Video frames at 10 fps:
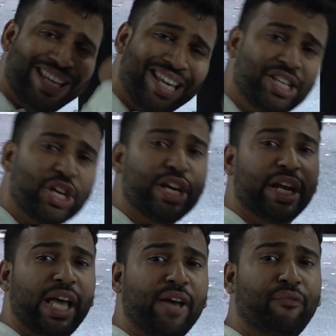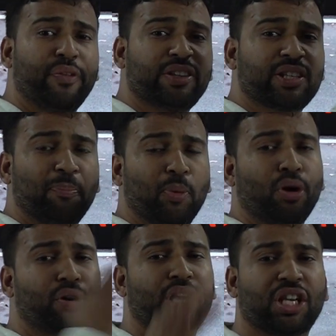each and every
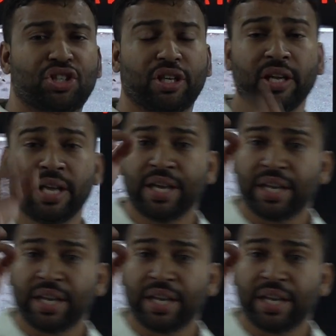support reaction